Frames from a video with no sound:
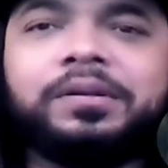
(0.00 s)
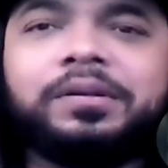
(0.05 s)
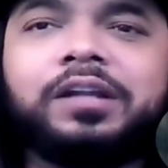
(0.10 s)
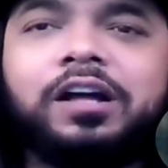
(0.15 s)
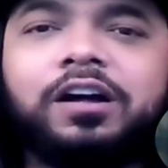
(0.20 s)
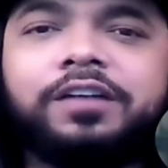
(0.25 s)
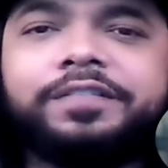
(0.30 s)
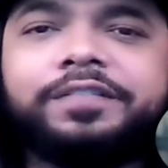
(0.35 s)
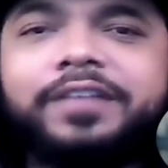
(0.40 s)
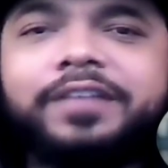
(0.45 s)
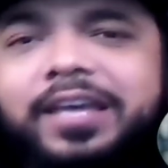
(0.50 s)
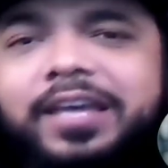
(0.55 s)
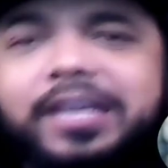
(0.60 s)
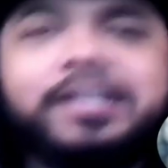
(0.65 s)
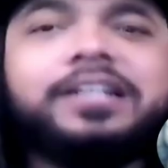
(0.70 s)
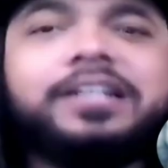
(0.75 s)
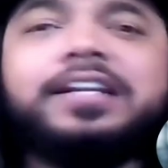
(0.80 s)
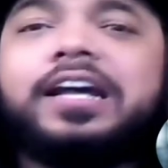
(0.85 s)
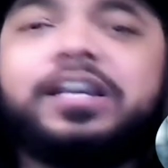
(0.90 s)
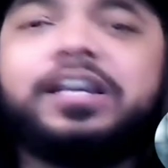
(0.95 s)
off.
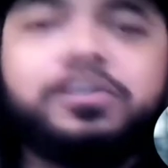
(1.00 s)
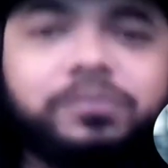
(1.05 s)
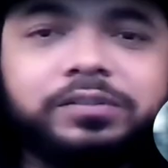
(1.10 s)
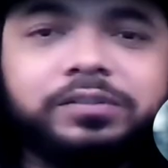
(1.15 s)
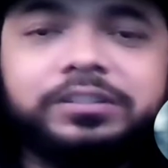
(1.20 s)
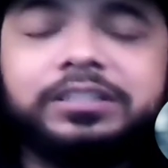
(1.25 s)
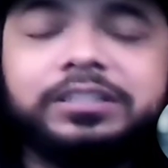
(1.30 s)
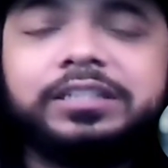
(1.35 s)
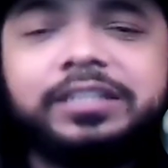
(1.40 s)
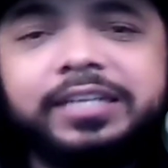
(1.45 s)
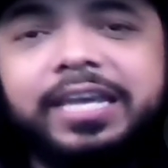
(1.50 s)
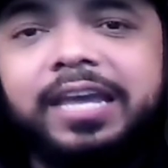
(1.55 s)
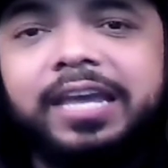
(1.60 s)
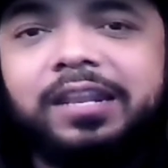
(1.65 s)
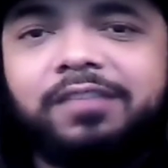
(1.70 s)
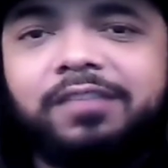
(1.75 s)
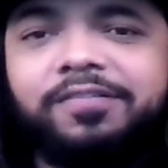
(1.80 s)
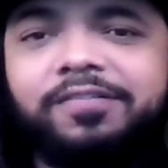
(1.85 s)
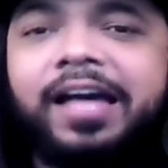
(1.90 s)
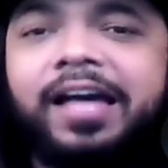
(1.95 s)
It'll knock you into an
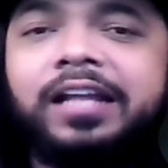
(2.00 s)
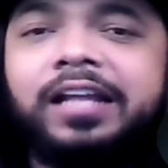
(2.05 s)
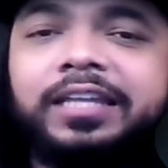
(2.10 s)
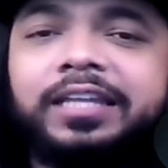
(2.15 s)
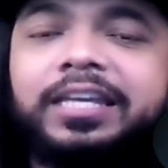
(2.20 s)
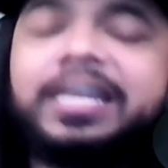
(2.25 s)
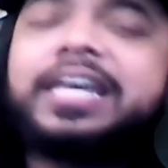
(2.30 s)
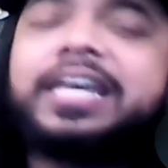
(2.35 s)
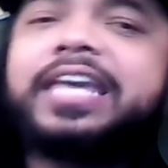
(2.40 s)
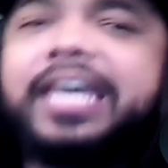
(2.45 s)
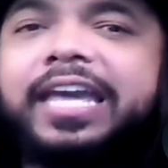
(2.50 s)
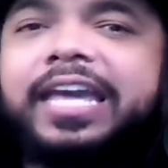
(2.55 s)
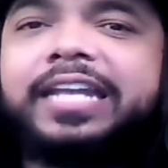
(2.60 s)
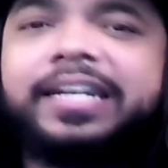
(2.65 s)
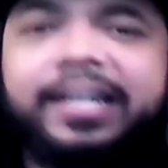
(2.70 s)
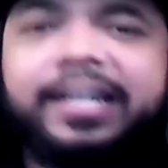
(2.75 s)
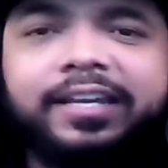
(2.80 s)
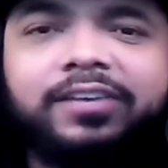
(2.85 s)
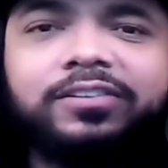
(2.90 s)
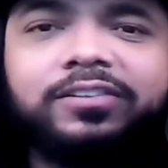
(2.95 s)
uncanny valley. It
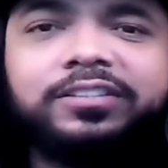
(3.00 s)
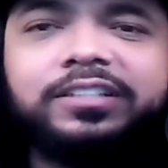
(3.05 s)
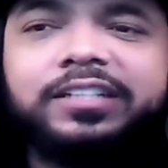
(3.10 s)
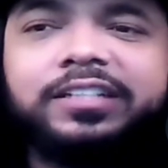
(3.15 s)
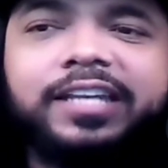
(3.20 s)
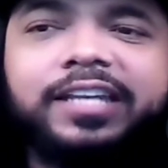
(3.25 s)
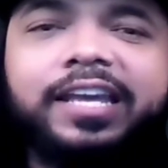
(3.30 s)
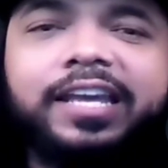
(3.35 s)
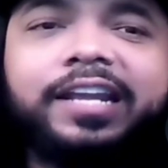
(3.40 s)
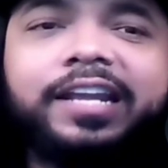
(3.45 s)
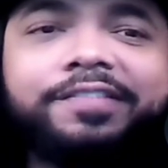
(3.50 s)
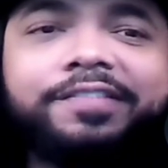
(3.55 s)
can knock you into an uncanny